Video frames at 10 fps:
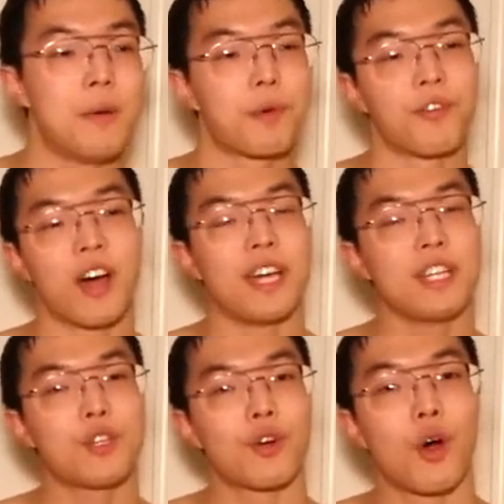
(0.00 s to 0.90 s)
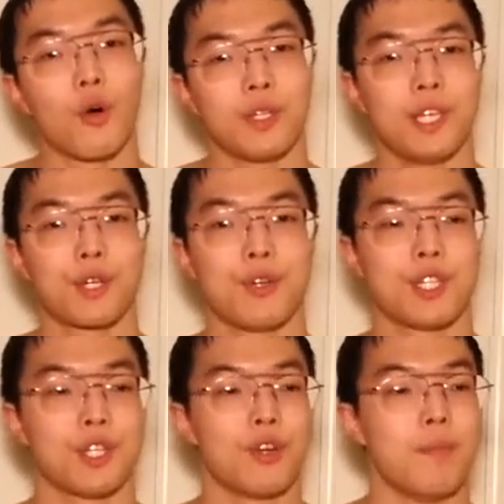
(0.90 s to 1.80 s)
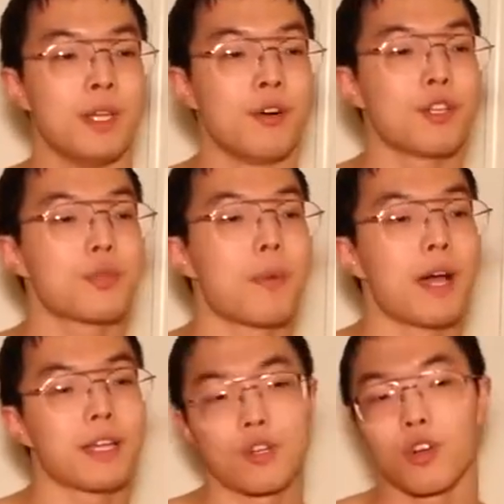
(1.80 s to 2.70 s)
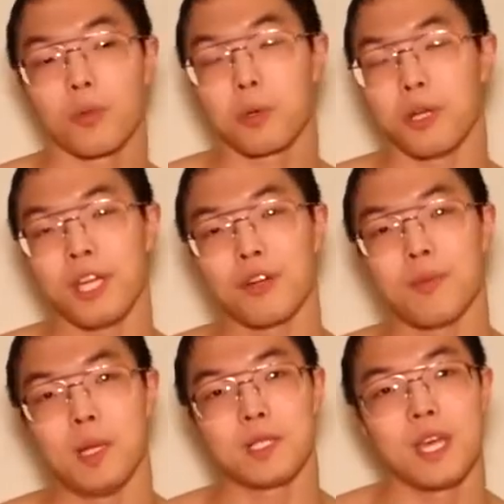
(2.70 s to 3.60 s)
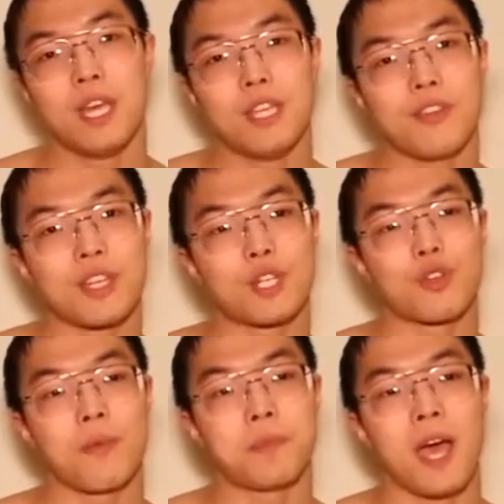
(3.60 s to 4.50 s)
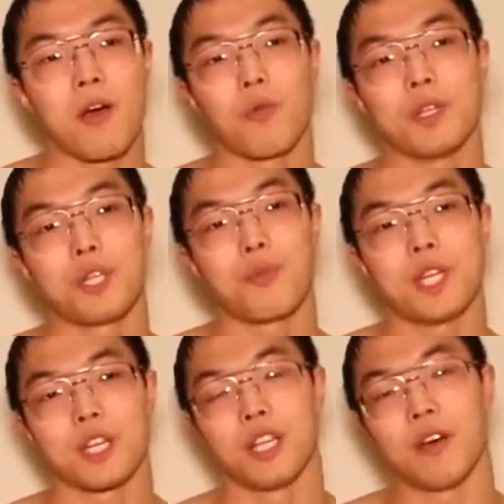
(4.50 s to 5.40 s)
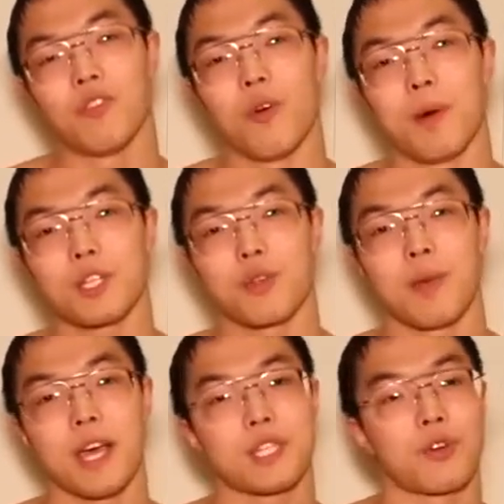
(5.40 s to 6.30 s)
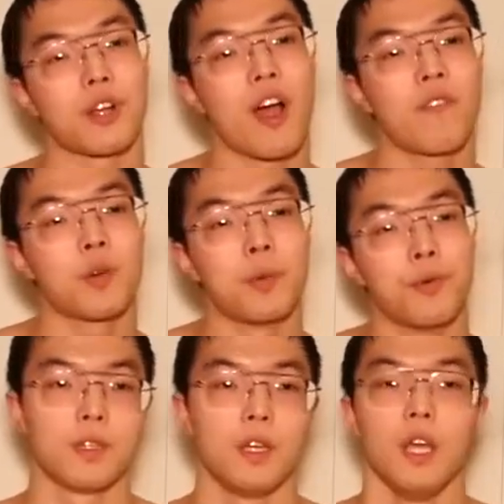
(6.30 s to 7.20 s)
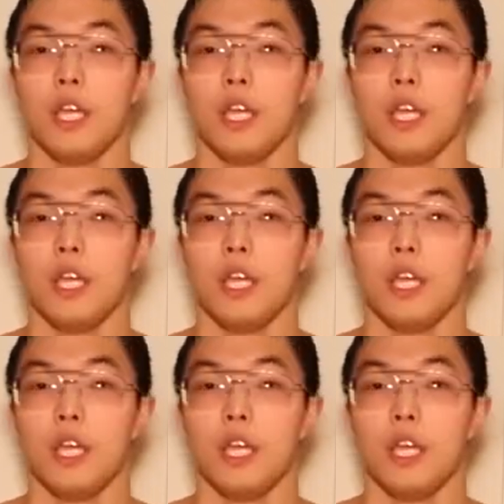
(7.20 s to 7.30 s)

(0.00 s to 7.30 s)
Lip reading: Provided you are only increasing your meals by controllable increments, you can trim down once you reach a level of muscle mass you're comfortable with.